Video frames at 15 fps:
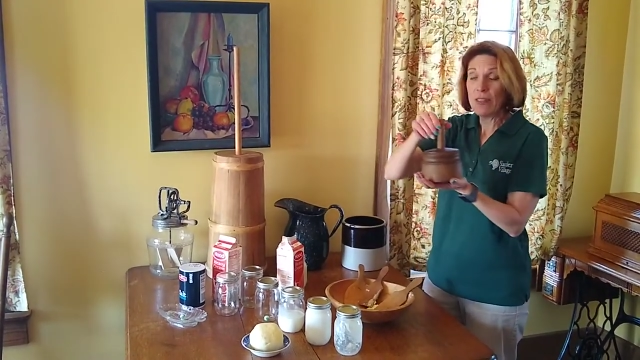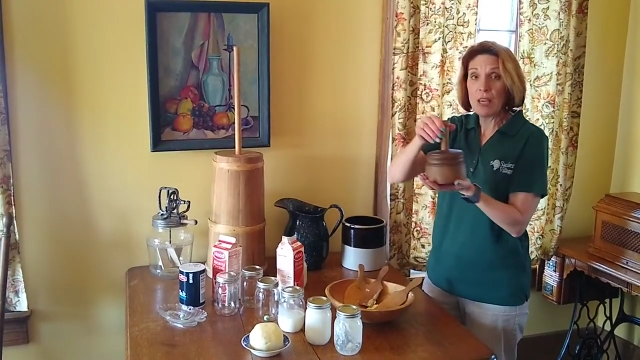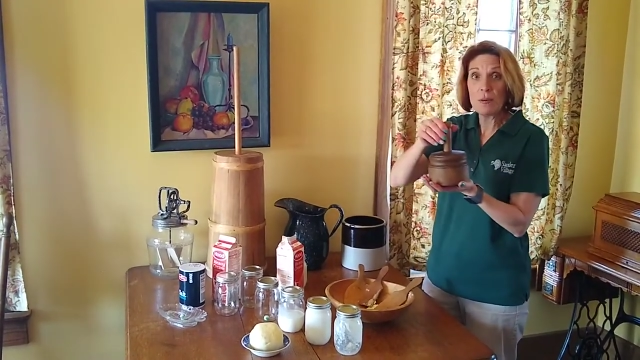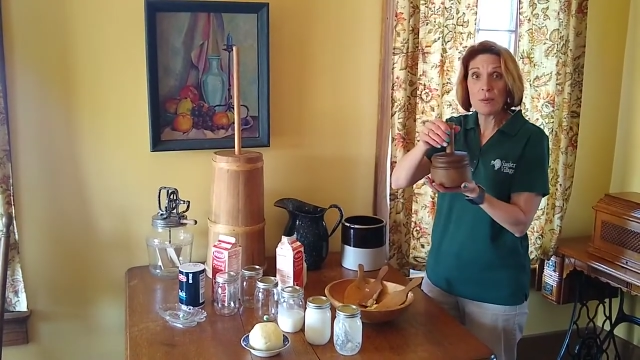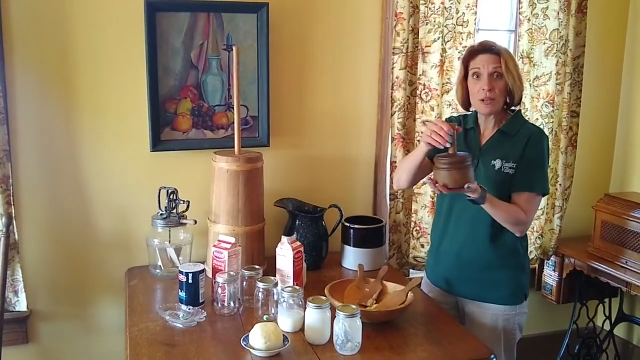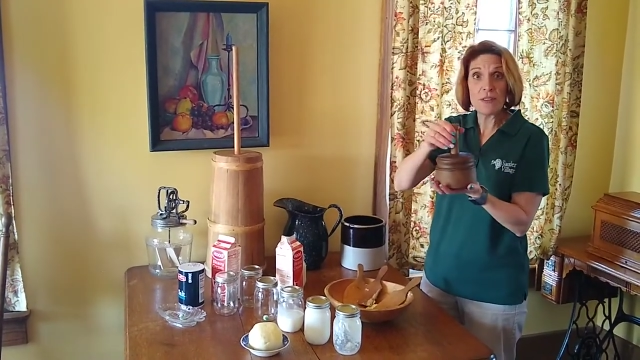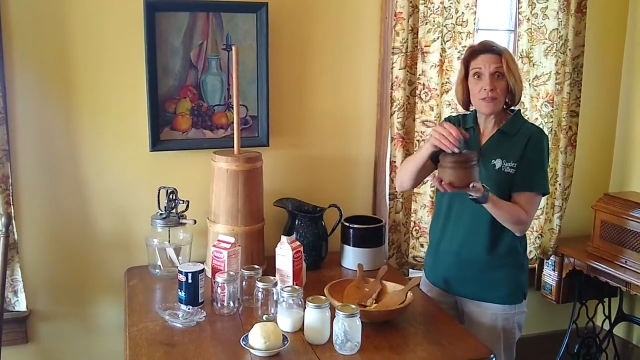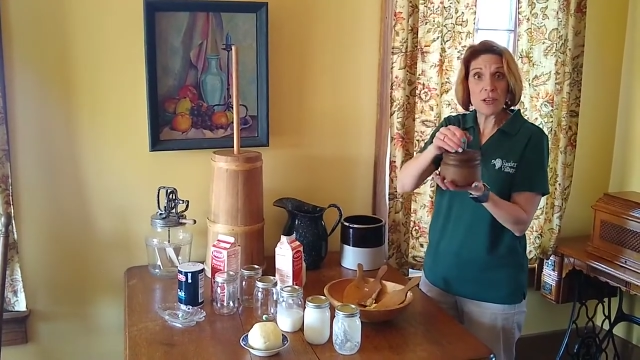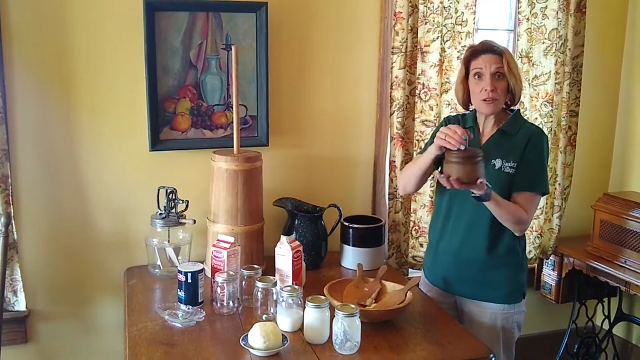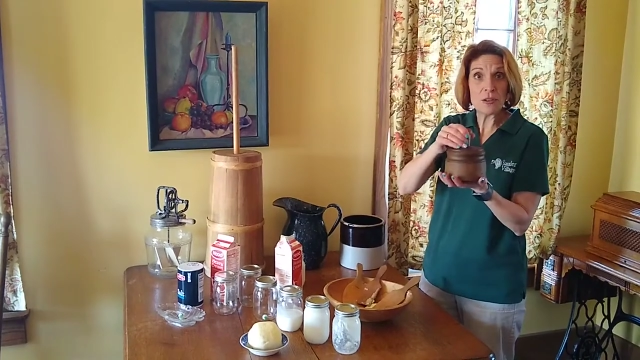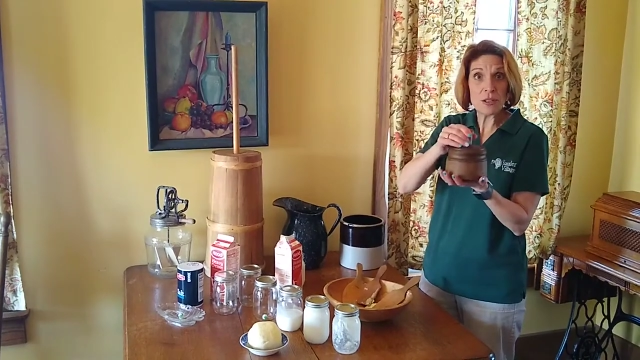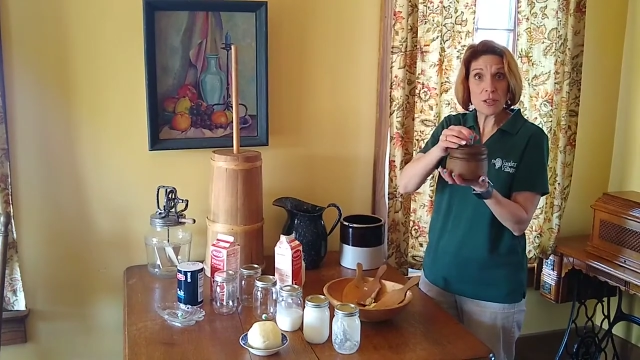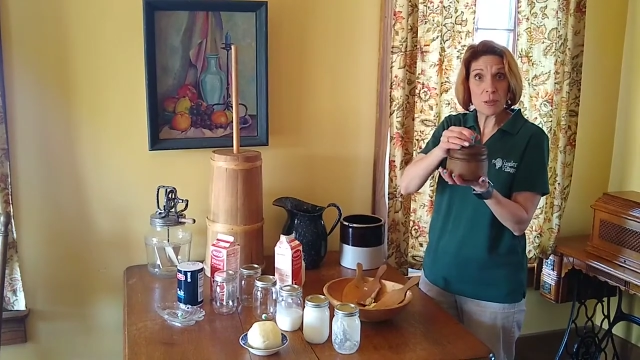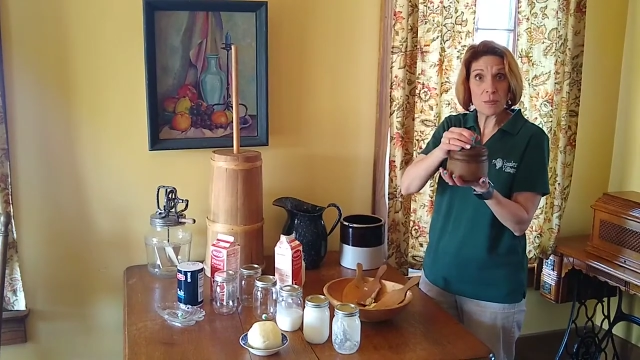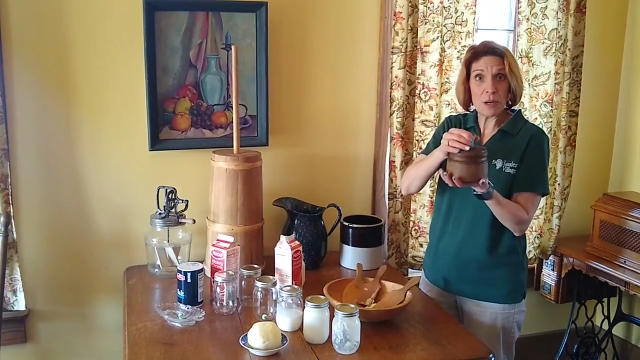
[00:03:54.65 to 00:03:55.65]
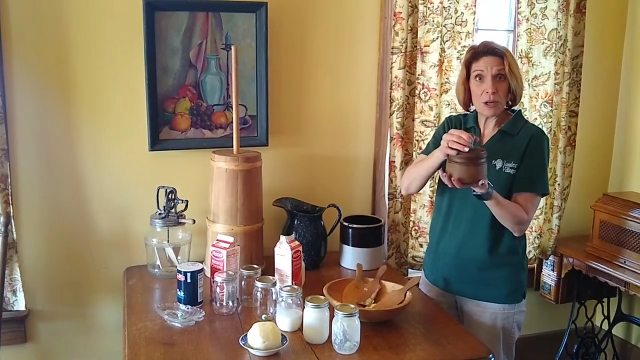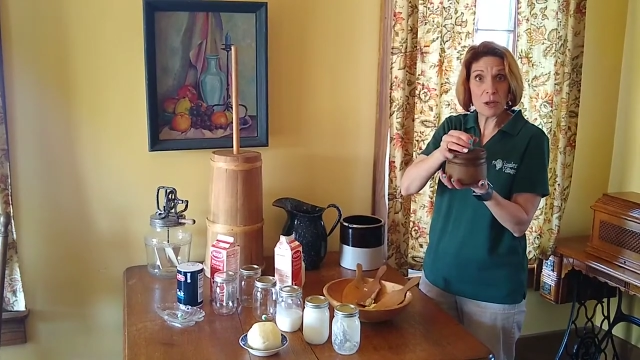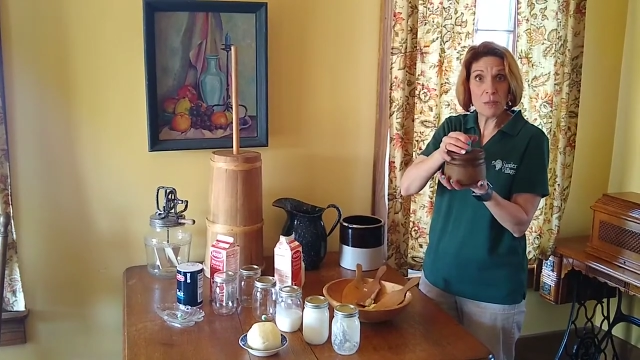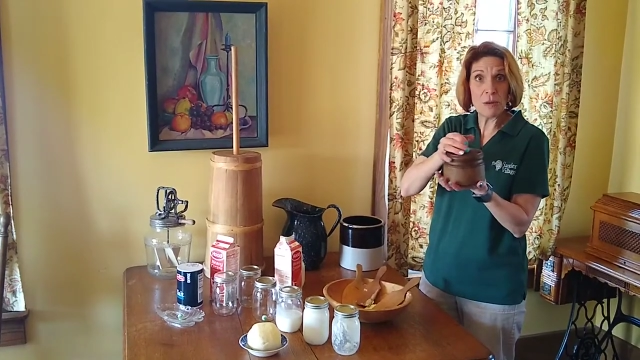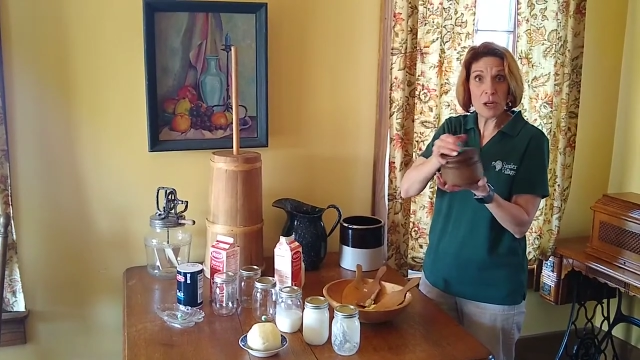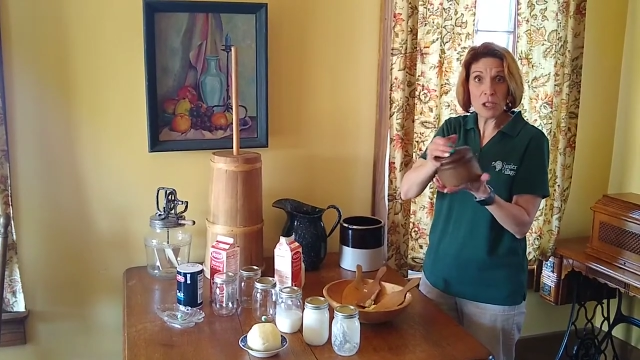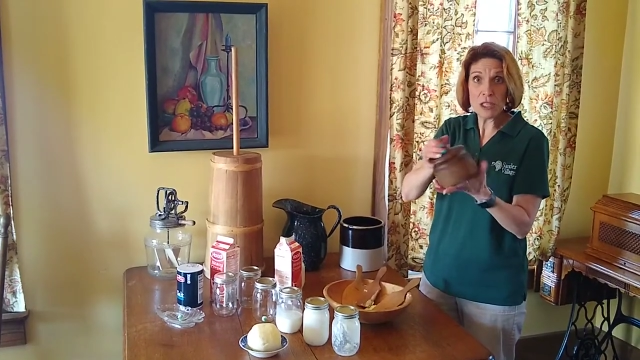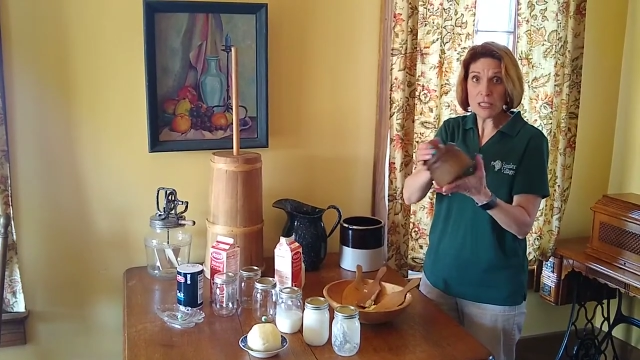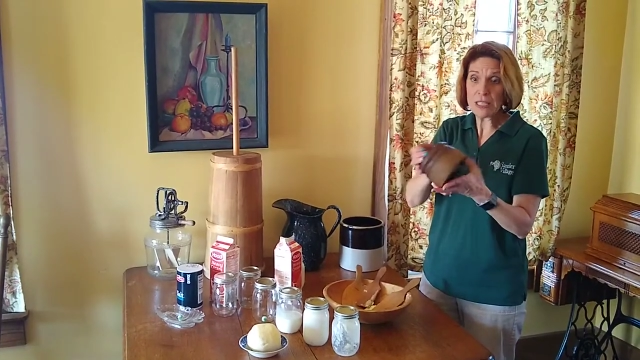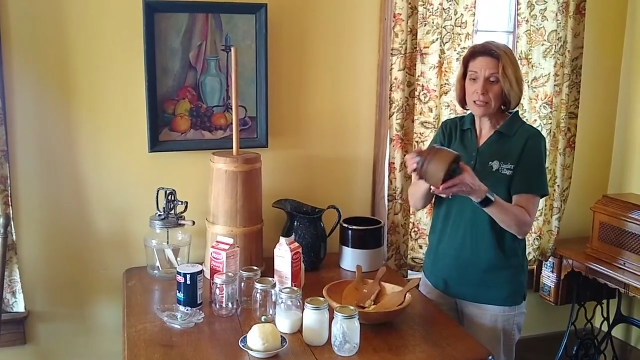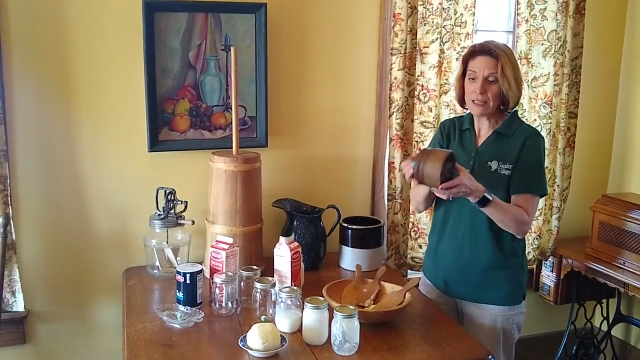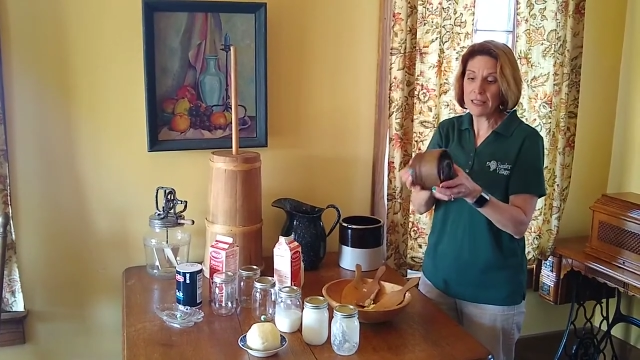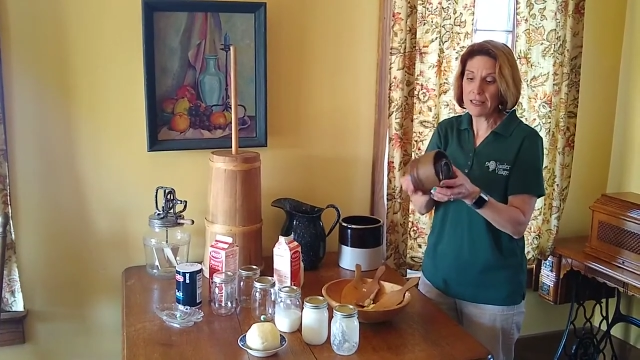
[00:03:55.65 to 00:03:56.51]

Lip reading: they would have used a butter mold.